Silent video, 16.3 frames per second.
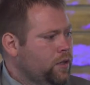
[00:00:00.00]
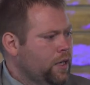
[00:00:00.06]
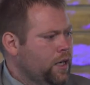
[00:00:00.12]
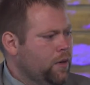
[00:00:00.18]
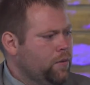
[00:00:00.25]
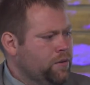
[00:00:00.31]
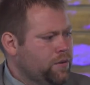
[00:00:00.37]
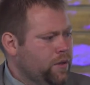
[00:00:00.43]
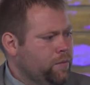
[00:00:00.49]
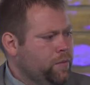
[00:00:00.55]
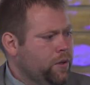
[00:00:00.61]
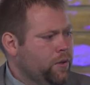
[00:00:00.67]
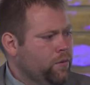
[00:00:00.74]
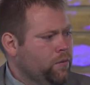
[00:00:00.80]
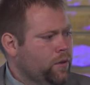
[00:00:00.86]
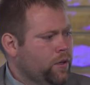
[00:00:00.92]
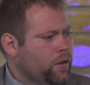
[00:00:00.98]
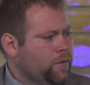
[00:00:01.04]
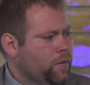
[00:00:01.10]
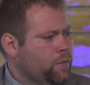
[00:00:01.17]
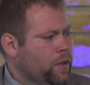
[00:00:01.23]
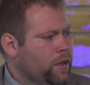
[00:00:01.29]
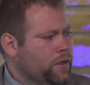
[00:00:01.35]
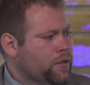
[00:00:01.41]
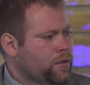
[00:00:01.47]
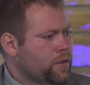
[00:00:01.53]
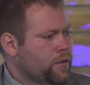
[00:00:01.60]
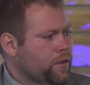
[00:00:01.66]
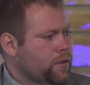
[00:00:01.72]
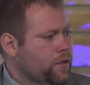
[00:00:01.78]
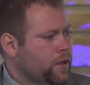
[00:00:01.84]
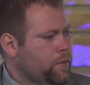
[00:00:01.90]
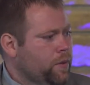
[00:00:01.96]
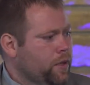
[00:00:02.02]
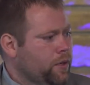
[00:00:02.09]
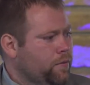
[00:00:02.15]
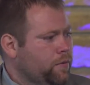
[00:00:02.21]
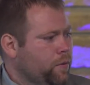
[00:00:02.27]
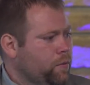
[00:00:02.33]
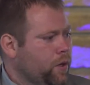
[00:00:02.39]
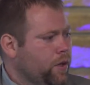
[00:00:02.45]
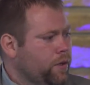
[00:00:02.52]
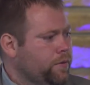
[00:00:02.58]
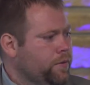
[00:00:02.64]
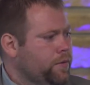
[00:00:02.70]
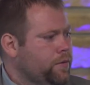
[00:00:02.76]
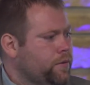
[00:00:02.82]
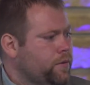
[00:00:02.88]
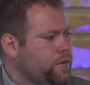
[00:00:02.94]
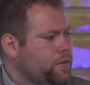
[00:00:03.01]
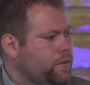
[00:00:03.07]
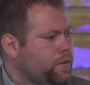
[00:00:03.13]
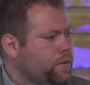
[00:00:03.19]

And I was up here when everybody started coming in for breakfast.